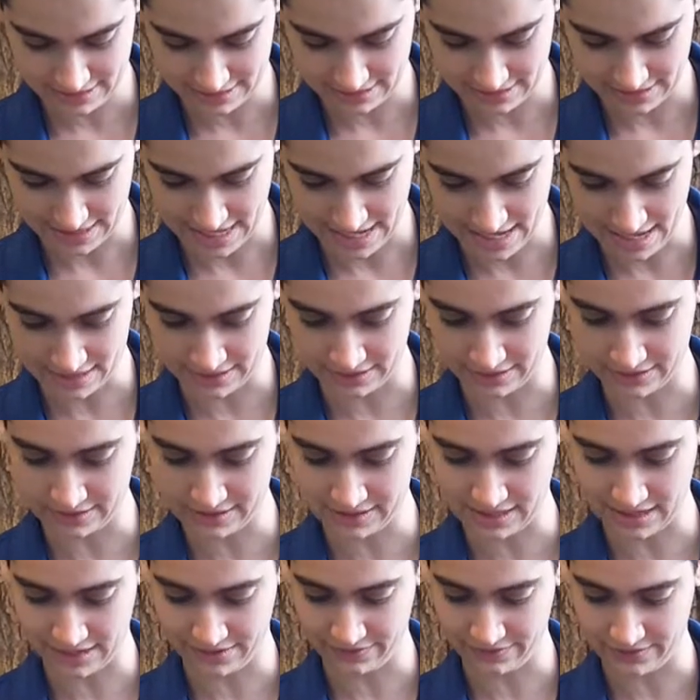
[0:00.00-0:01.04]
That
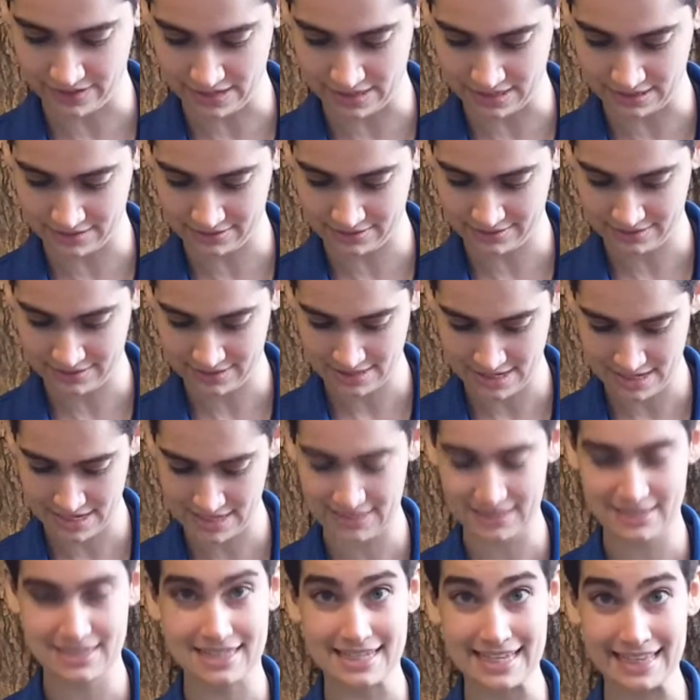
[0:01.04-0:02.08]
looks like fun
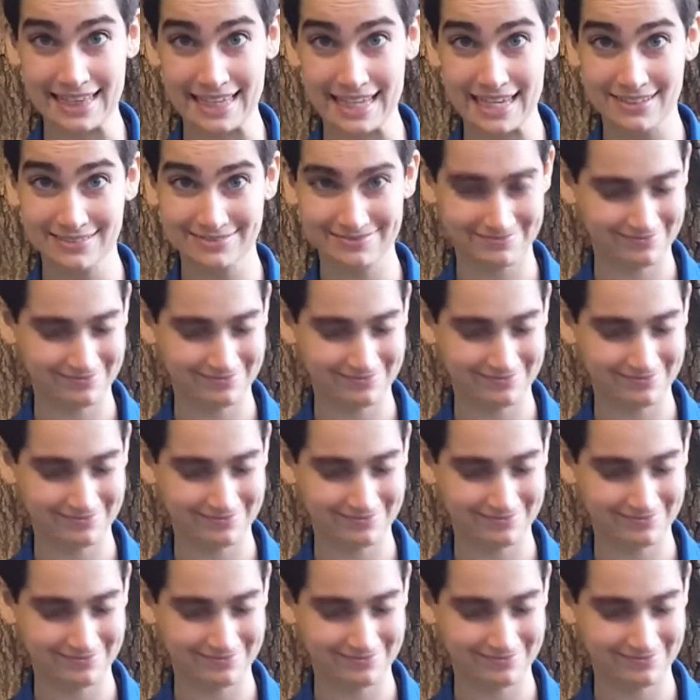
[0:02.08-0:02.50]
and silly.